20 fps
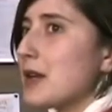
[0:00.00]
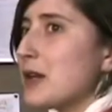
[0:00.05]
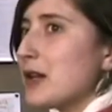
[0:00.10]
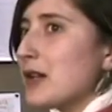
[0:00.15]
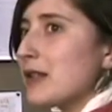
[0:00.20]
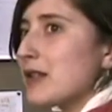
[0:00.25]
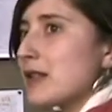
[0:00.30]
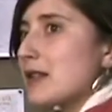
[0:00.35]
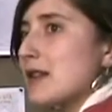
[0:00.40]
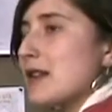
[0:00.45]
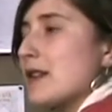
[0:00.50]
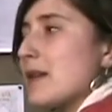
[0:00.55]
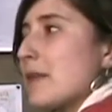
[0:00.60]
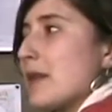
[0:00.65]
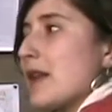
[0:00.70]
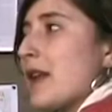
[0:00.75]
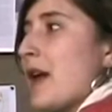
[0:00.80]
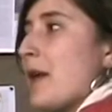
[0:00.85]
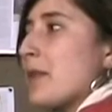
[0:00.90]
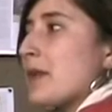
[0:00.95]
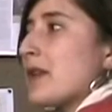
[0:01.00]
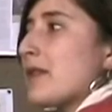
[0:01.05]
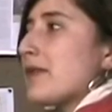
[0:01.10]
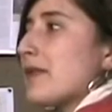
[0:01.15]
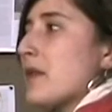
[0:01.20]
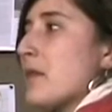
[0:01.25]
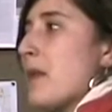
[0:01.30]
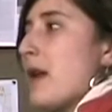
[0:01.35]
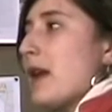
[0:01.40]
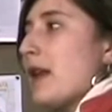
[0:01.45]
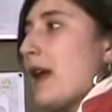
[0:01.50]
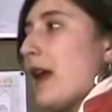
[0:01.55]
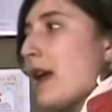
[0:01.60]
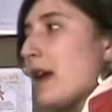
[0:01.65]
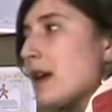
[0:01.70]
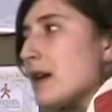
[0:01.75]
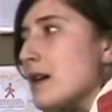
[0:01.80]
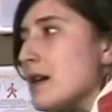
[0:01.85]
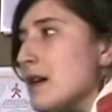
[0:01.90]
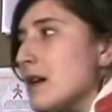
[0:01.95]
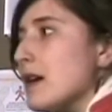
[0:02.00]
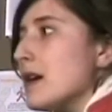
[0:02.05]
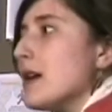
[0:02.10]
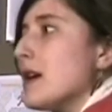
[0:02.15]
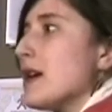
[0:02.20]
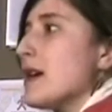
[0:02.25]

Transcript: good to see something happening for May Day.